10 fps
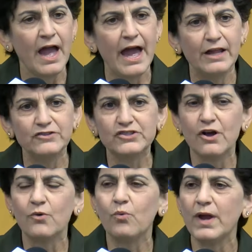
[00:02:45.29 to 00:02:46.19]
And
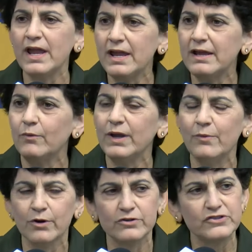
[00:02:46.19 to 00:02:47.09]
so we we
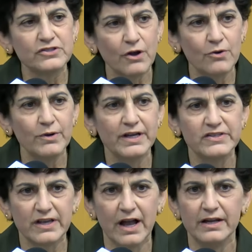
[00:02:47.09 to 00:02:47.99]
were so
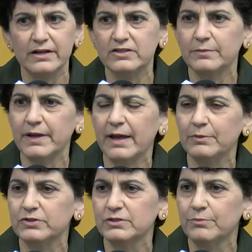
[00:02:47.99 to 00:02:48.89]
excited to be
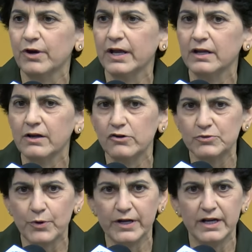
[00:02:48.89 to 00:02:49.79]
able to bring
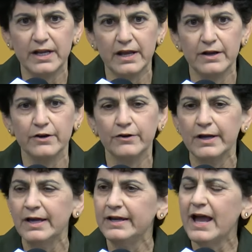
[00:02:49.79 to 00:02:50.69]
Coach Brennan here.
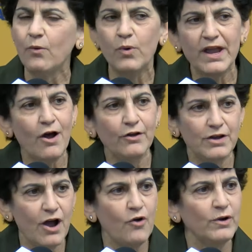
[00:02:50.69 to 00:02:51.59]
Now we all
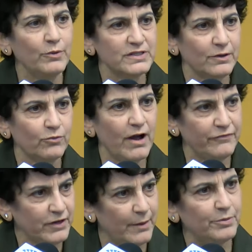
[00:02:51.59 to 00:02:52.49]
know it was a
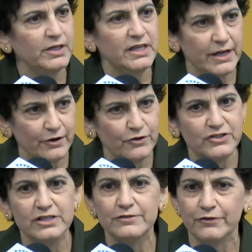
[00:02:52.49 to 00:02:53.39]
rough couple of
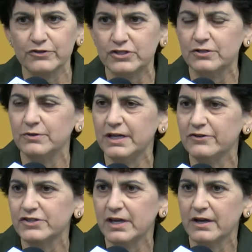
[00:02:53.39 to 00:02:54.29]
years, his first two
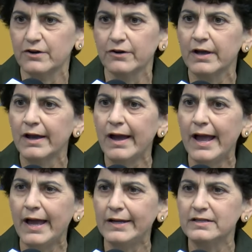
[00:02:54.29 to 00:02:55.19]
years here,
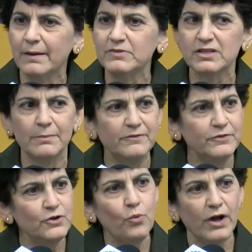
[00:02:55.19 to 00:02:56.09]
and um, some of
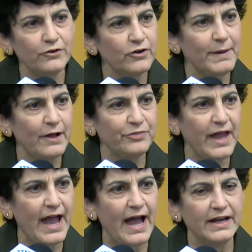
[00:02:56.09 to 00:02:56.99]
you wondered about
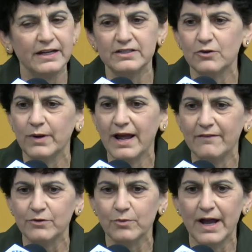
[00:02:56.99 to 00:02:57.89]
that and did we
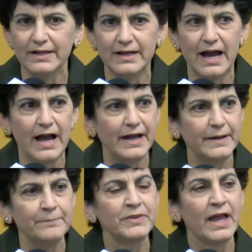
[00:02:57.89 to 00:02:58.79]
have the right guy?
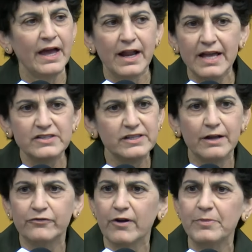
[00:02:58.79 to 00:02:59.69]
And I
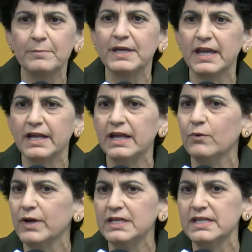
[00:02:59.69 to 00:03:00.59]
said from the beginning
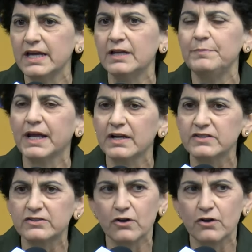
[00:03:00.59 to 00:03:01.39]
we did because it's